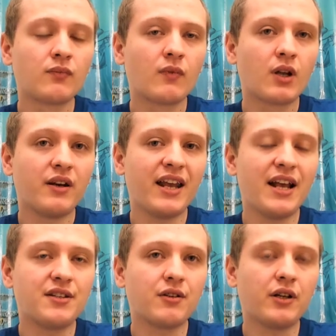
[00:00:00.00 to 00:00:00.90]

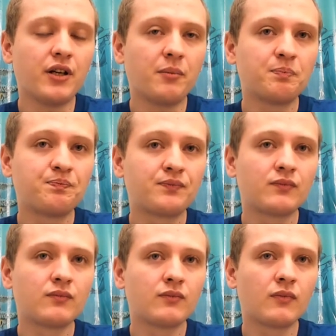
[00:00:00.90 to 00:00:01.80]
nasally,
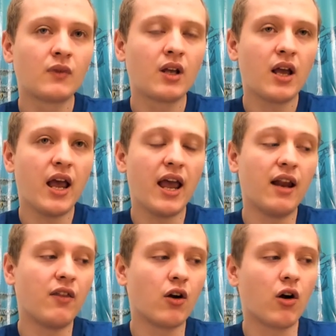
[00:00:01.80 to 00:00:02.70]
and
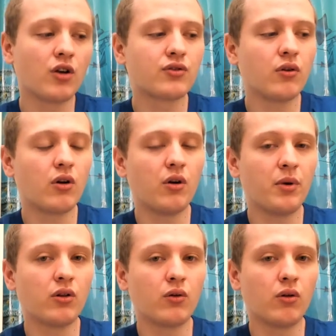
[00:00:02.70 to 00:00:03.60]
they're also going to be a
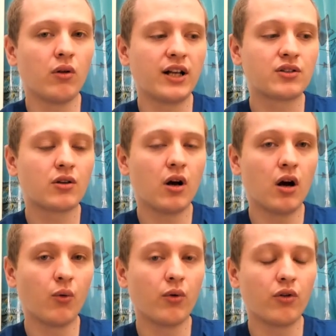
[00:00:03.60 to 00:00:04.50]
little less, a
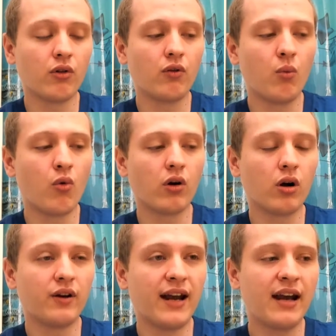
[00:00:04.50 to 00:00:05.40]
little more,
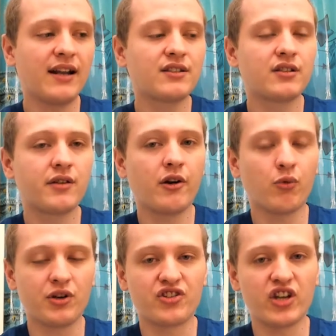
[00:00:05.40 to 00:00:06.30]
not necessarily
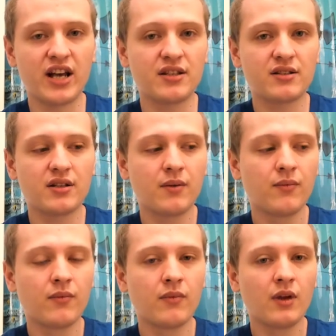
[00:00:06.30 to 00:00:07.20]
recessed,
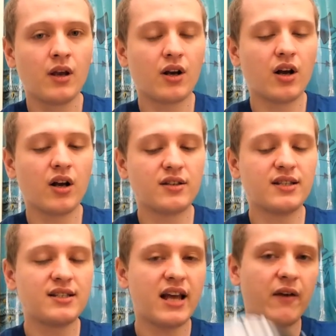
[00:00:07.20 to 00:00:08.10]
because these
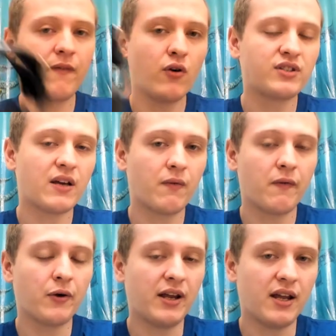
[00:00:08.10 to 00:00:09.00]
headphones have a
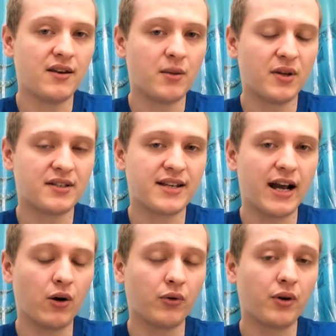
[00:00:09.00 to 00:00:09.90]
very intimate sound.